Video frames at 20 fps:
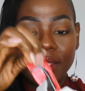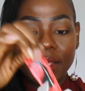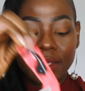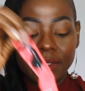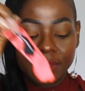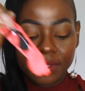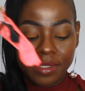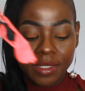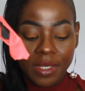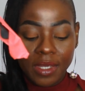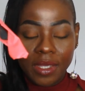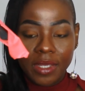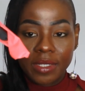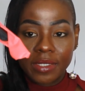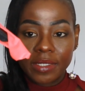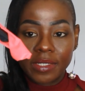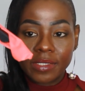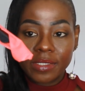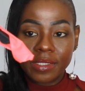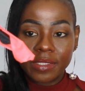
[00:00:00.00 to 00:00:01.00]
Yes,
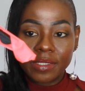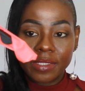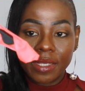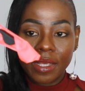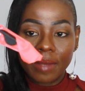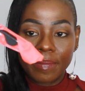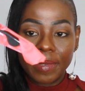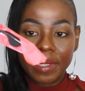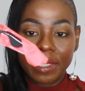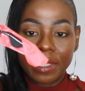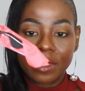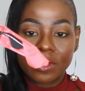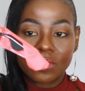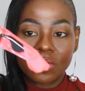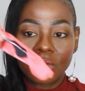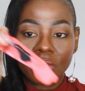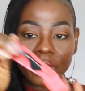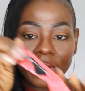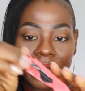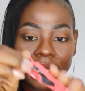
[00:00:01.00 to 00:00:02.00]
this is the
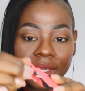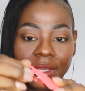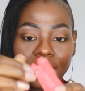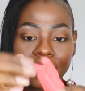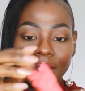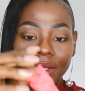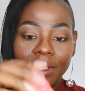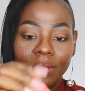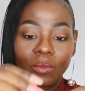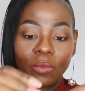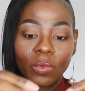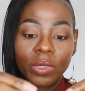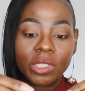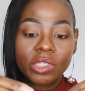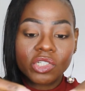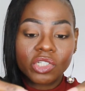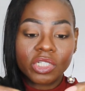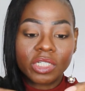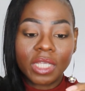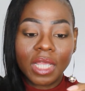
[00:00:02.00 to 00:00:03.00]
applicator right here,
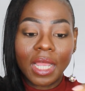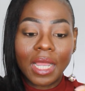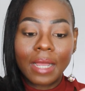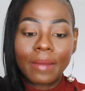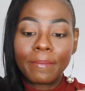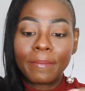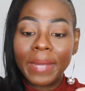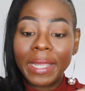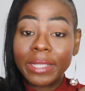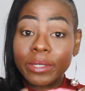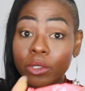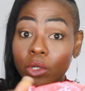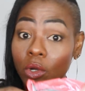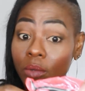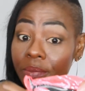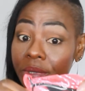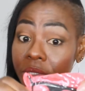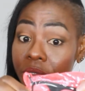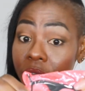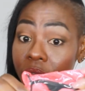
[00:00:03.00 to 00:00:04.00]
which I might
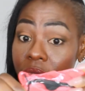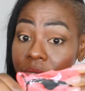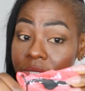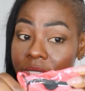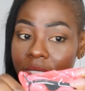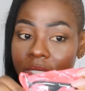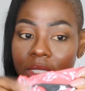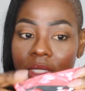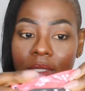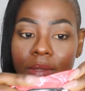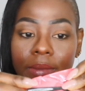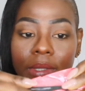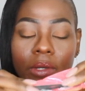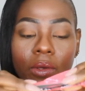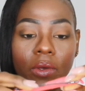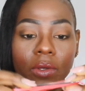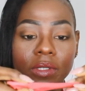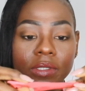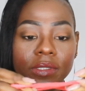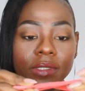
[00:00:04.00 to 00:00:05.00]
not be using
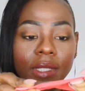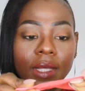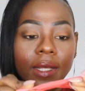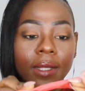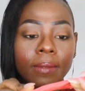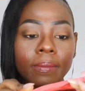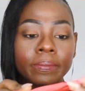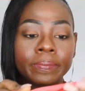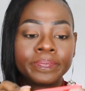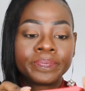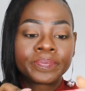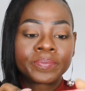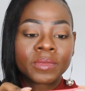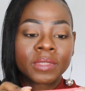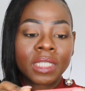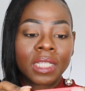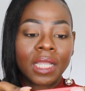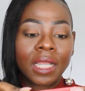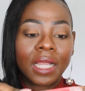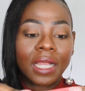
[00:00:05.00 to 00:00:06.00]
because I
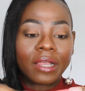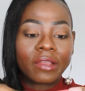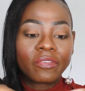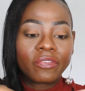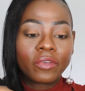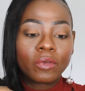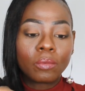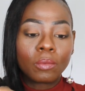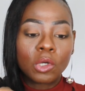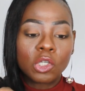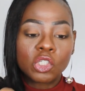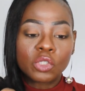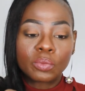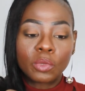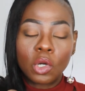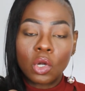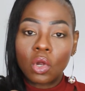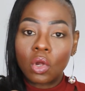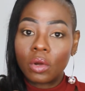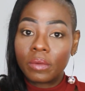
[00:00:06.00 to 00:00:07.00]
feel much
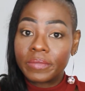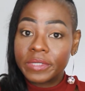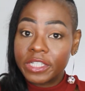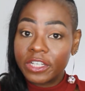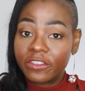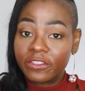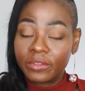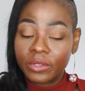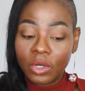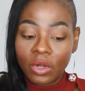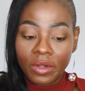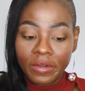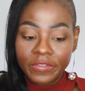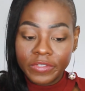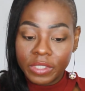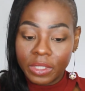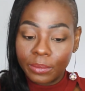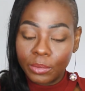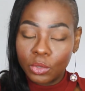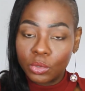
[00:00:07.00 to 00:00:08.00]
more
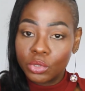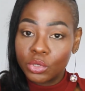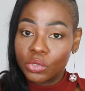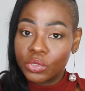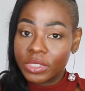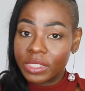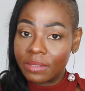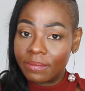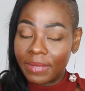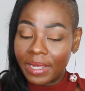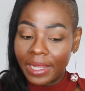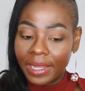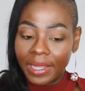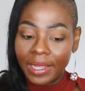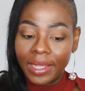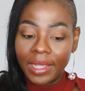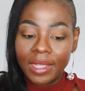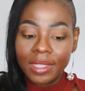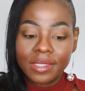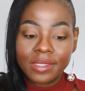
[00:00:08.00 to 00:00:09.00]
comfortable using my
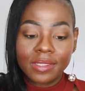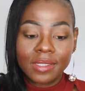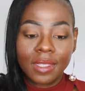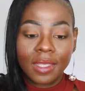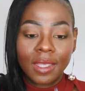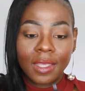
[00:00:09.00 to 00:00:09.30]
hand.